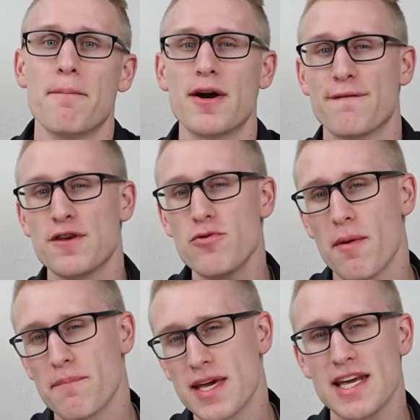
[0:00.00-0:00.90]
but if you
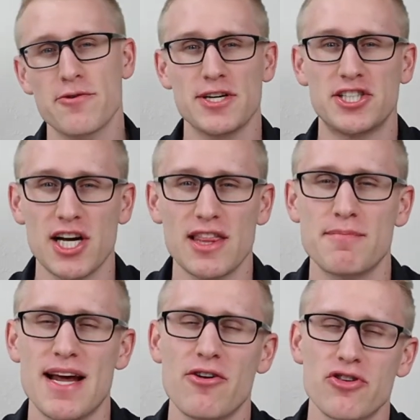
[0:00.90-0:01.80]
immediately shut
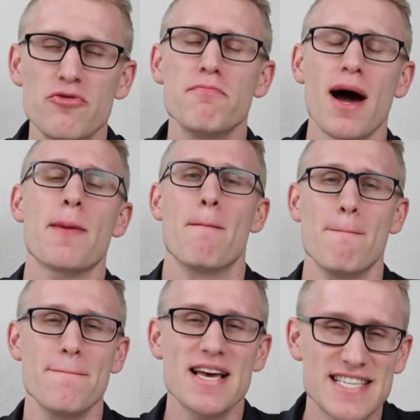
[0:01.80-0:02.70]
them down, you might
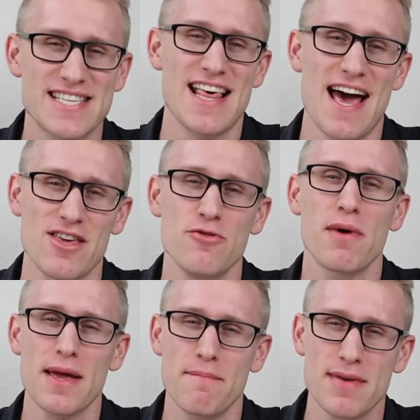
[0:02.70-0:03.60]
miss that. You
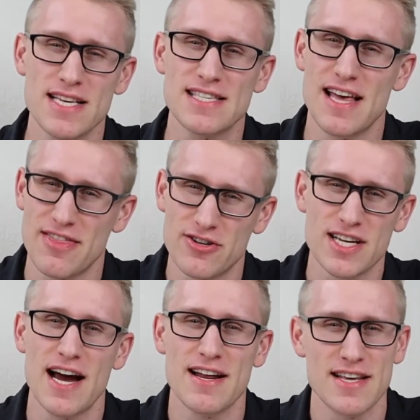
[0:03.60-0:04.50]
might miss that there's
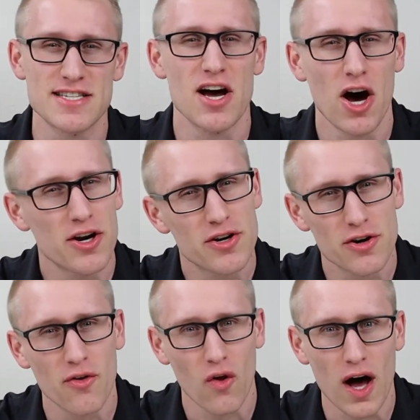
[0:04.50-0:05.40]
kind of this
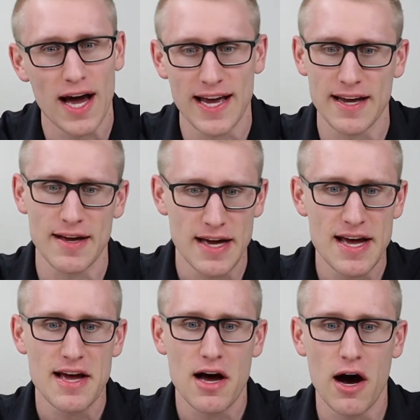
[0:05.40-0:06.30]
underlying
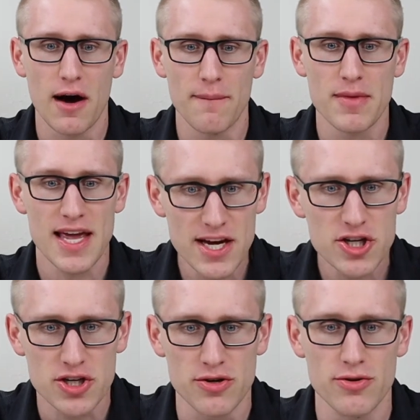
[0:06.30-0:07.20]

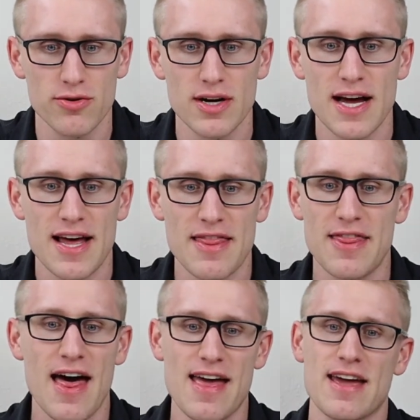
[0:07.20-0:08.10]
issue
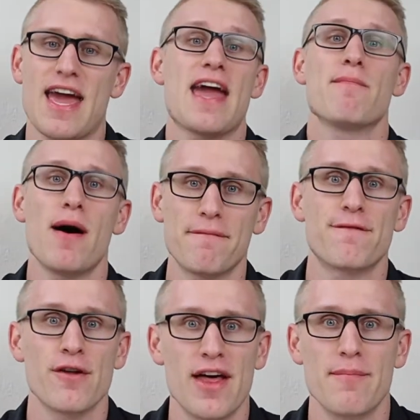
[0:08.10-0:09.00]
that came up
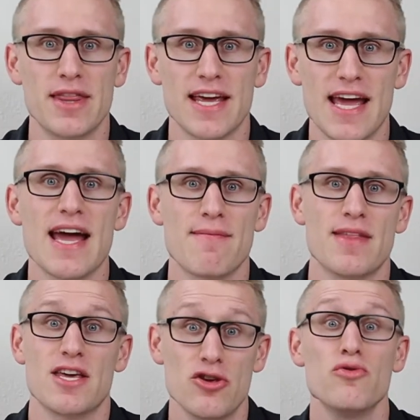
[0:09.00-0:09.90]
for them in the game
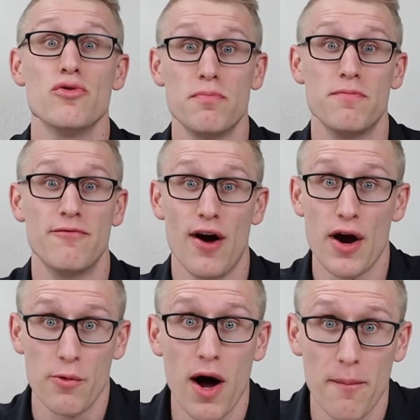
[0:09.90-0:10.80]
that you
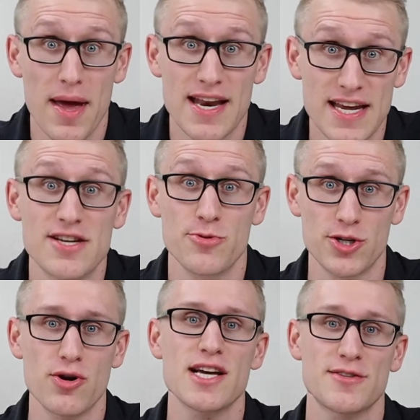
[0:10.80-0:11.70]
very well may need to
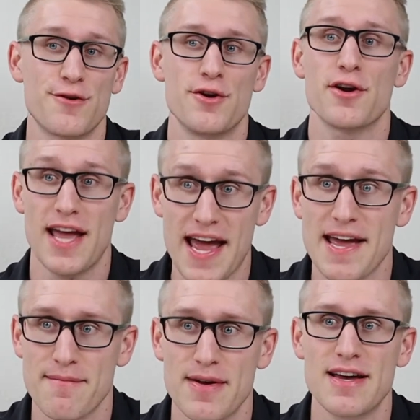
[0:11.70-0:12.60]
address for your
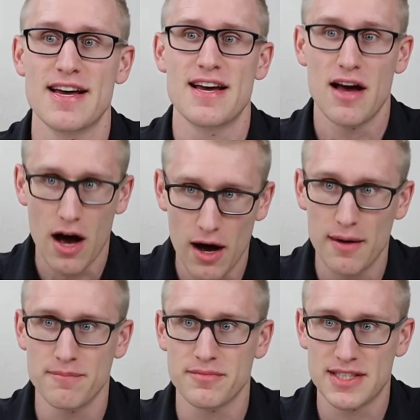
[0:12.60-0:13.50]
game
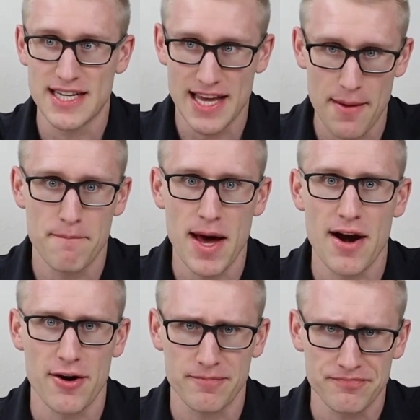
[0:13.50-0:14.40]
to get
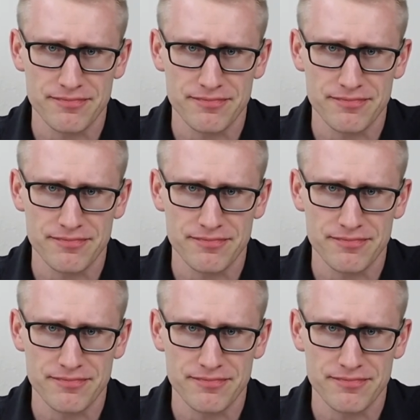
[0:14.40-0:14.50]
better.